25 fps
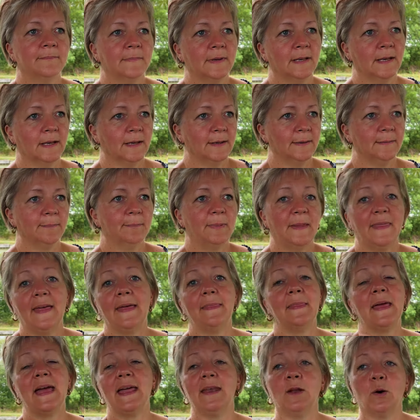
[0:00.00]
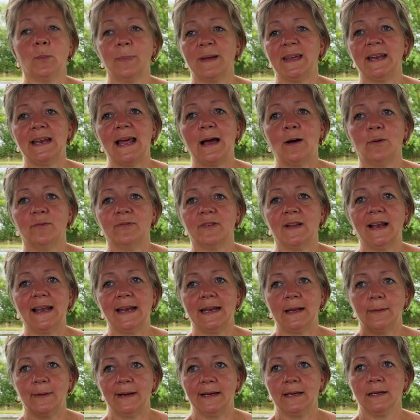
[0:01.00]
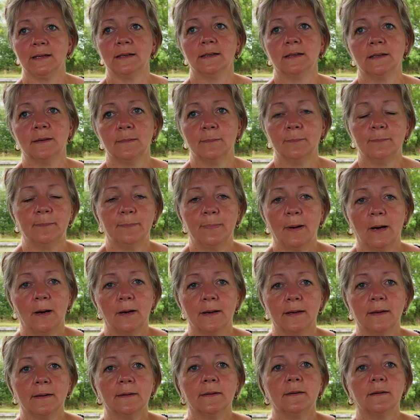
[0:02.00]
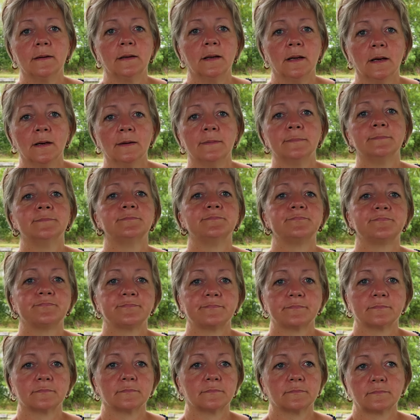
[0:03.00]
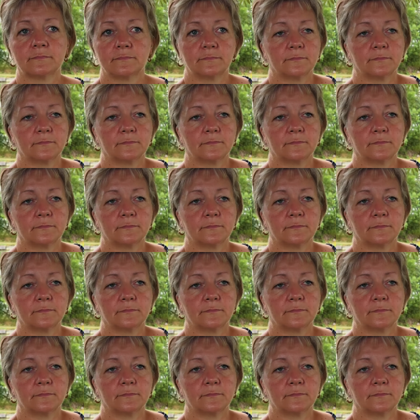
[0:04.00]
You know. But then they're not being helpful anyway. Or maybe it's just to do with being lifted and...